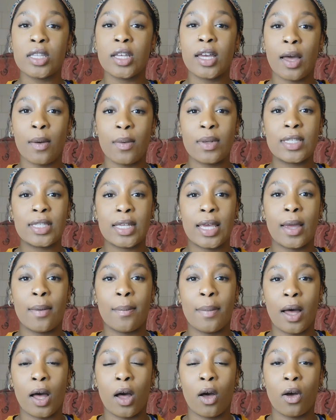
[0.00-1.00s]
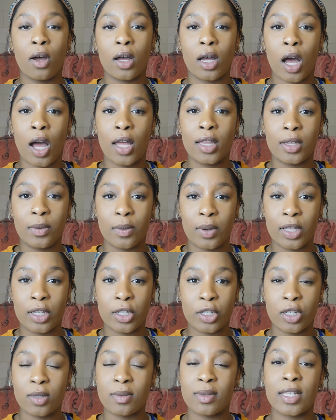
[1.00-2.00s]
thing I would say about godly
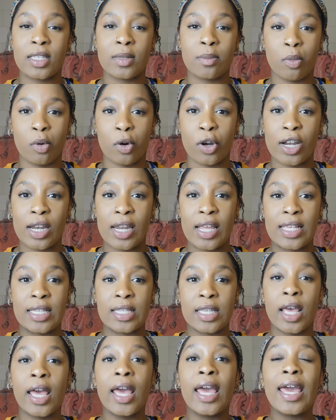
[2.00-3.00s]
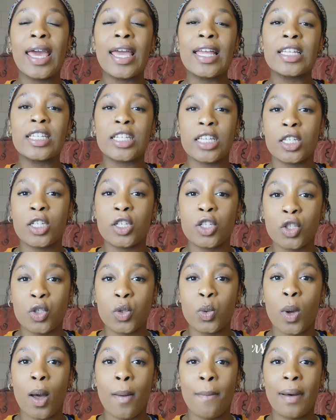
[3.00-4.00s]
relationships that's important is it teaches
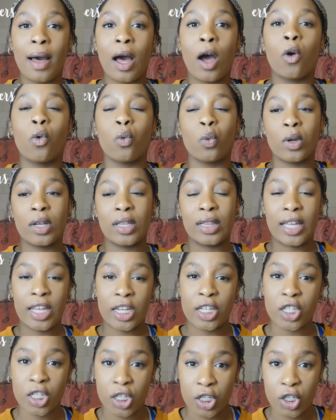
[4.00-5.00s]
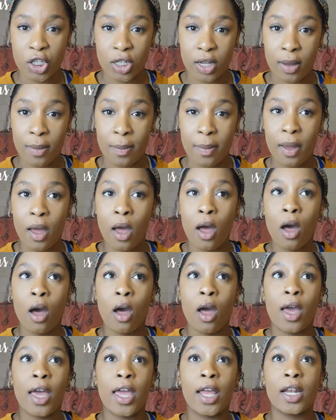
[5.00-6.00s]
you about relationship.
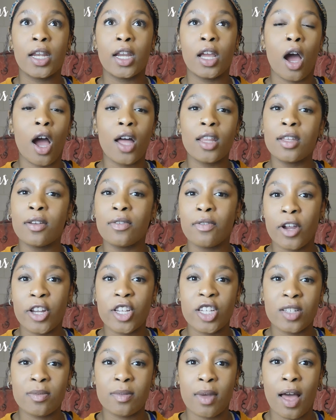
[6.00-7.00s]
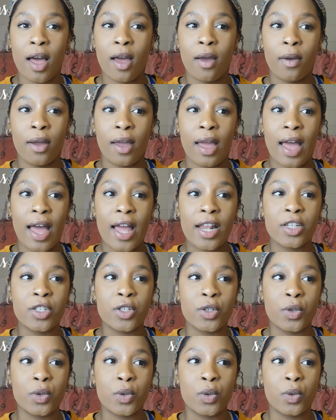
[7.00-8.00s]
In godly friendship, I had
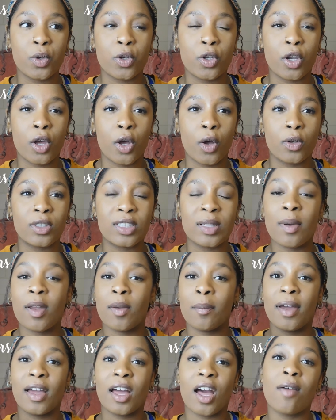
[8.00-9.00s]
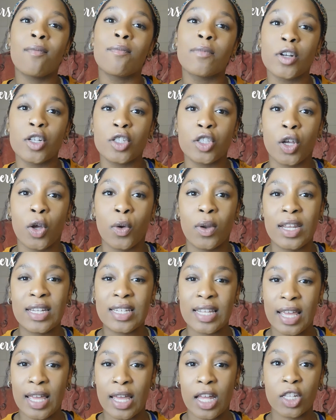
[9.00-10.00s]
to, step out of my comfort zone.
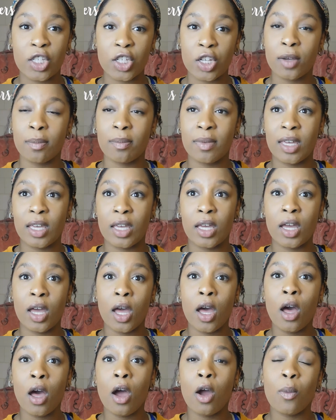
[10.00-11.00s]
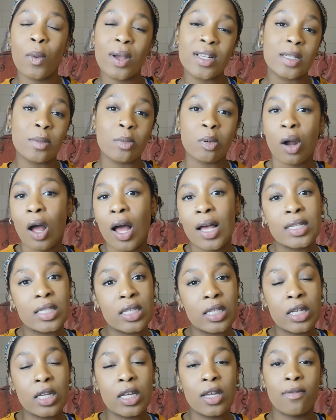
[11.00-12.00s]
It took me
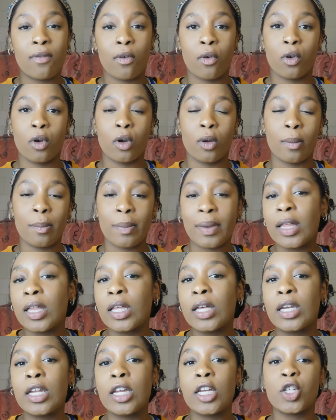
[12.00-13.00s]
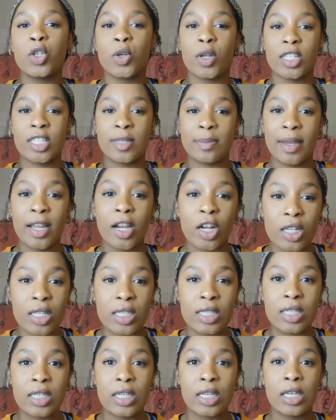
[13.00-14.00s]
reciprocity, vulnerability,
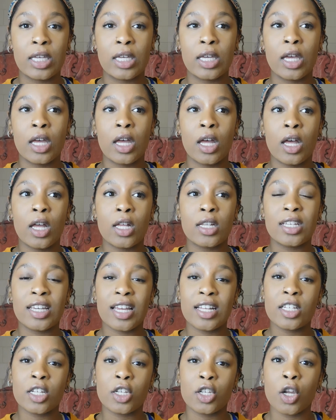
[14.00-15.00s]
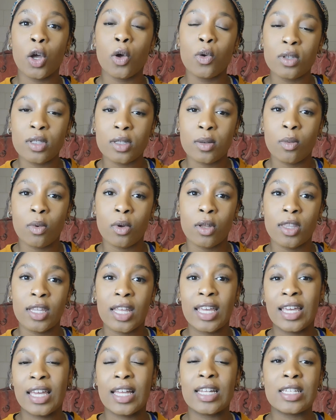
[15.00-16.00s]
transparency to get to know someone.
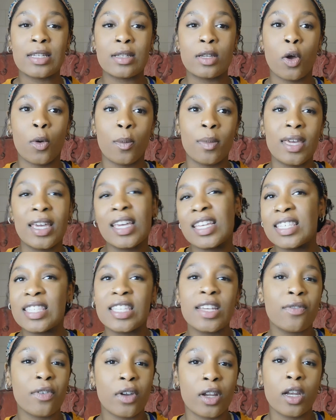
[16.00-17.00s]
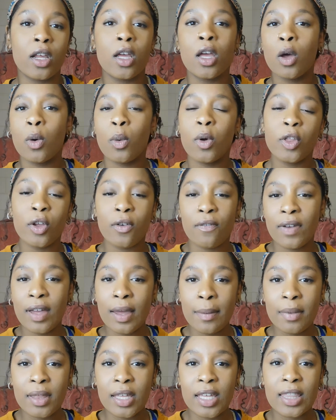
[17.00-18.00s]
They can get to know me because it's different. With your
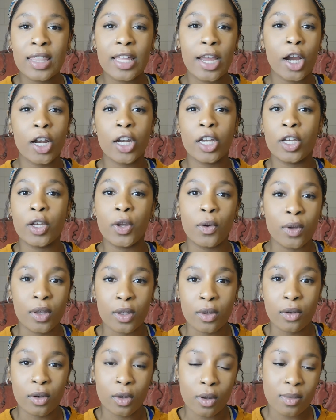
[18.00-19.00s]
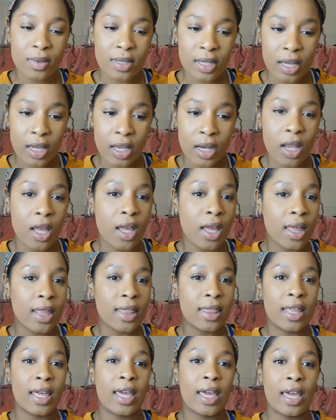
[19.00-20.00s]
family, they already know you. You know what I'm
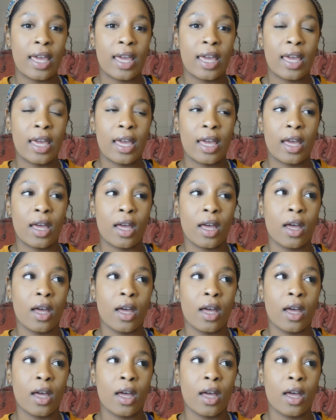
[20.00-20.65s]
saying?